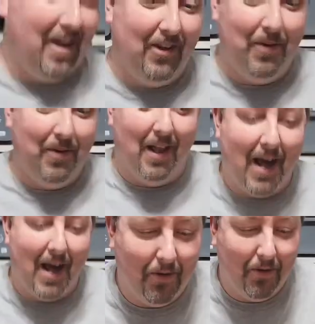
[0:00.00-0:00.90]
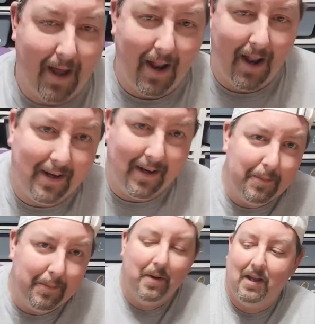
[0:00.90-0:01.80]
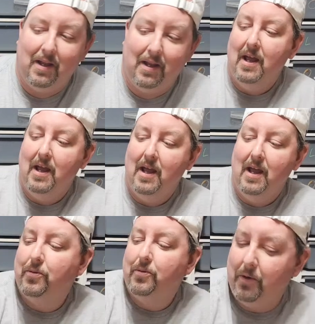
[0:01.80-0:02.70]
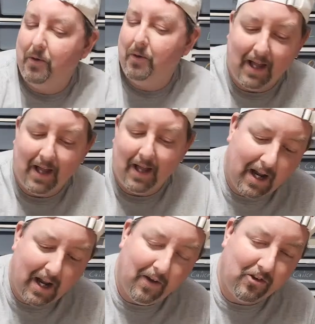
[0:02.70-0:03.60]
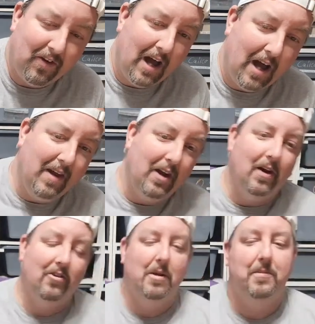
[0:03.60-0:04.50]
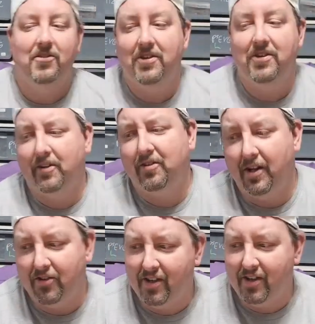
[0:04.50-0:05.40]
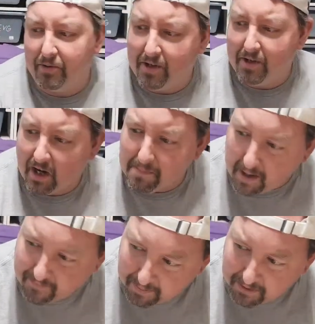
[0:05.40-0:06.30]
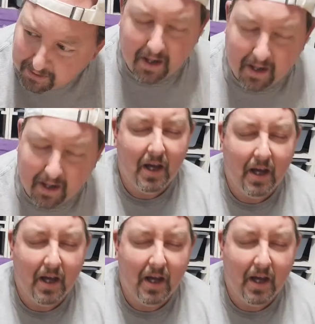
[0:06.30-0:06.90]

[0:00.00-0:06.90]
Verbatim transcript: we got a lot to do and not a lot of time to do it in. So we're gonna do a live A cutting clutch five and clutch number six. Clutch six we'll talk about before we do it. This